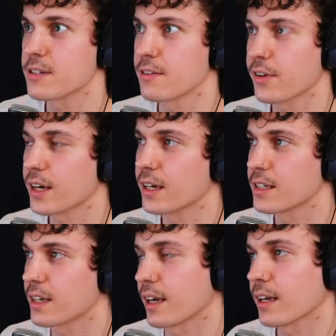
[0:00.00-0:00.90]
of it.
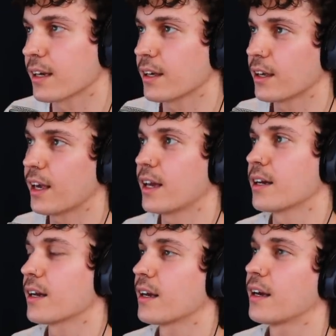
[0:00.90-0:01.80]
It's like, you can't,
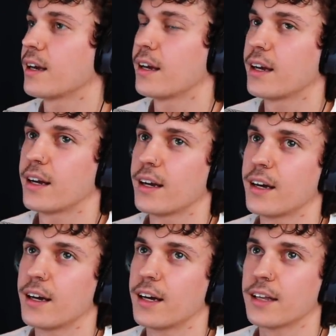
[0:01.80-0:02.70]

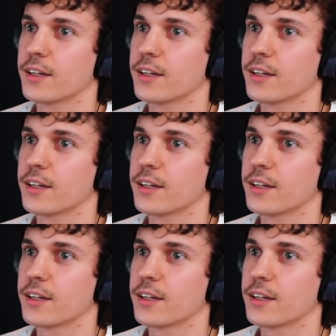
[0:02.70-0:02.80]
like,